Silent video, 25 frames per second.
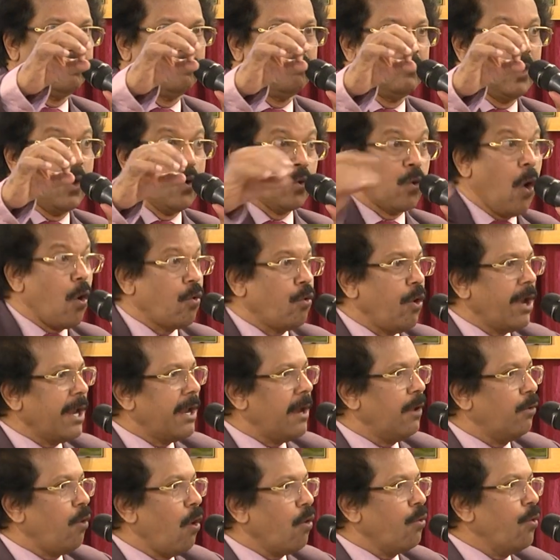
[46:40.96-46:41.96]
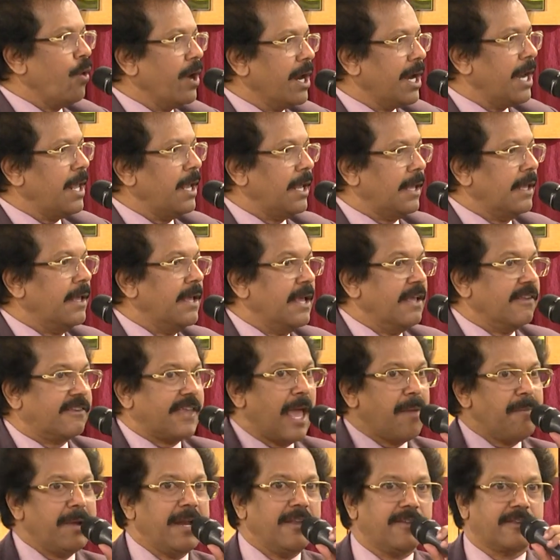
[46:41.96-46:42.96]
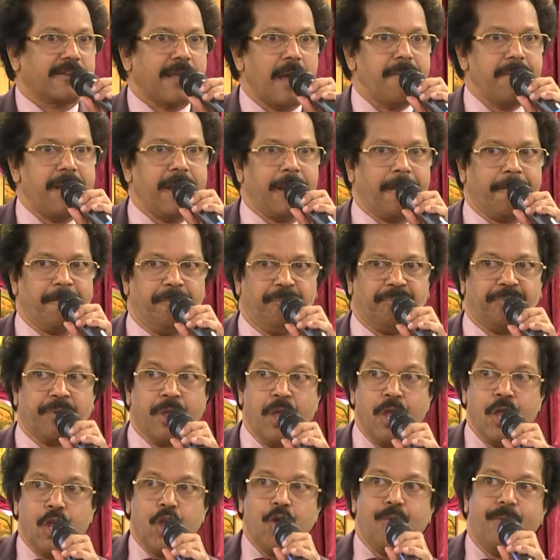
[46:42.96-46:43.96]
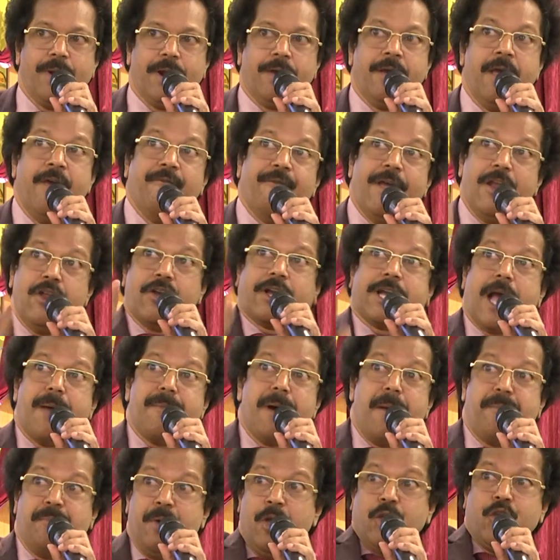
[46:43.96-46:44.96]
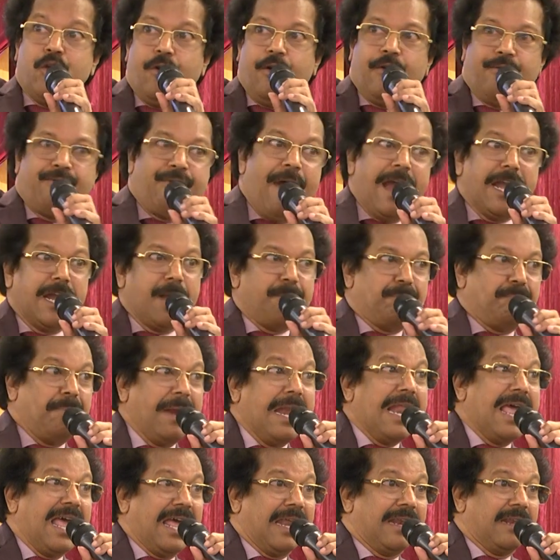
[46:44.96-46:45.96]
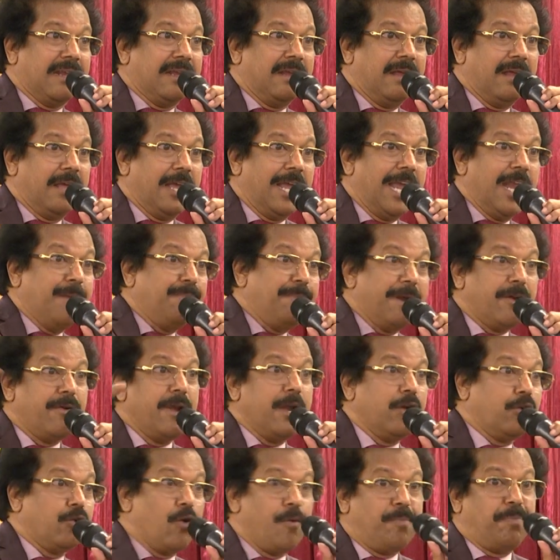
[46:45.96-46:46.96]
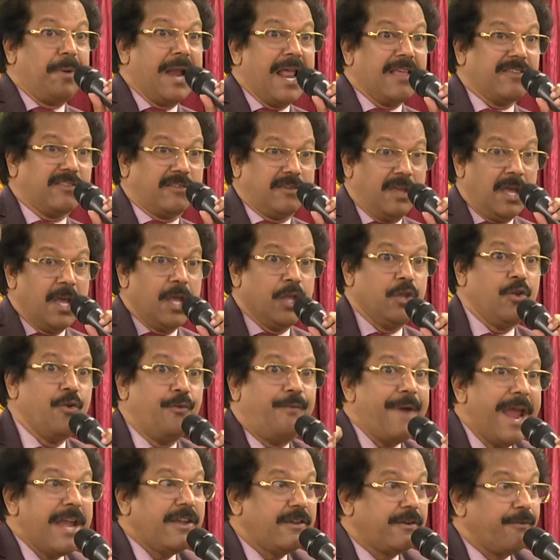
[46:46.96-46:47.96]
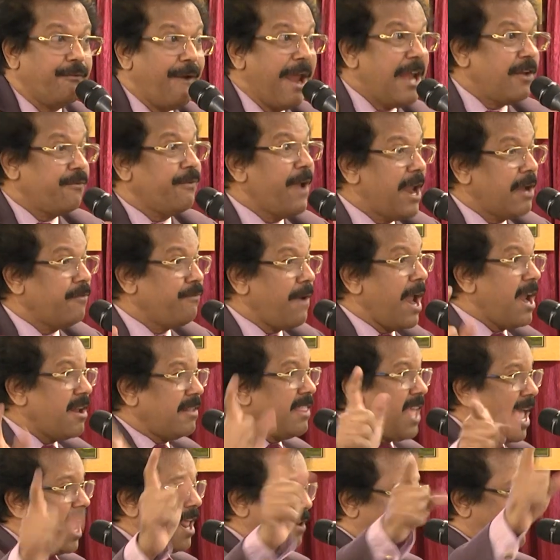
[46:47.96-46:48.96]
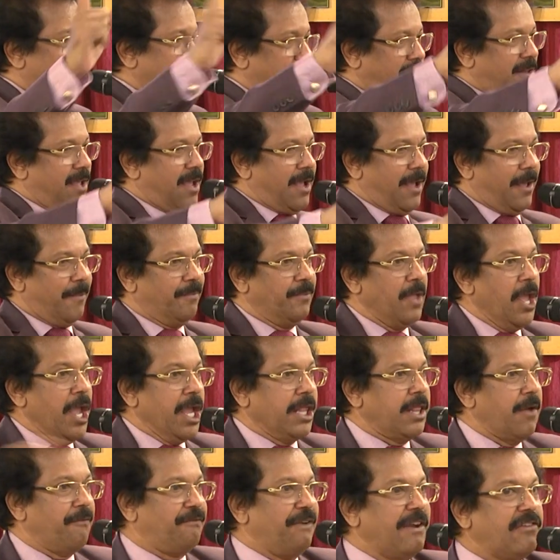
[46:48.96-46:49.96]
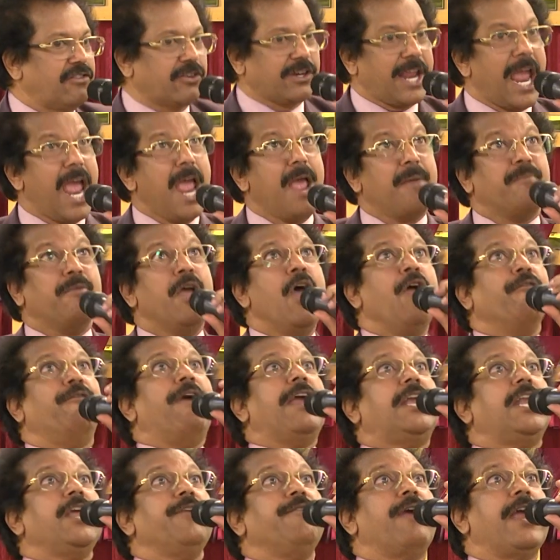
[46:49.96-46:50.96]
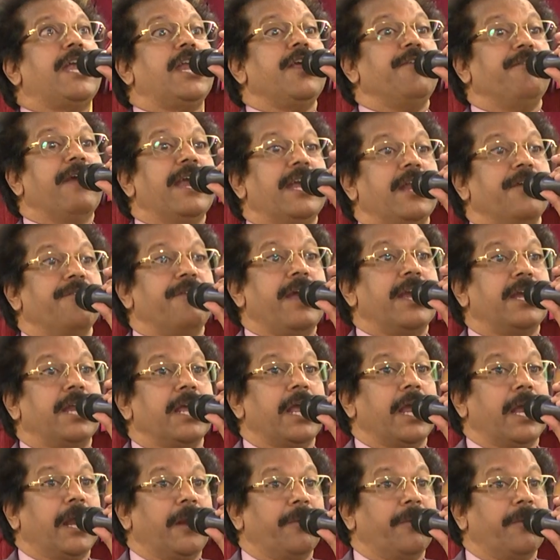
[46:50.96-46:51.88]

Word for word: Go quickly, go quickly. Simon is coming. You will, when you come up, you will find a pillar. In between two pillars, you wait, wait, wait, wait there, wait there. The fish came, waiting, waiting, waiting, waiting.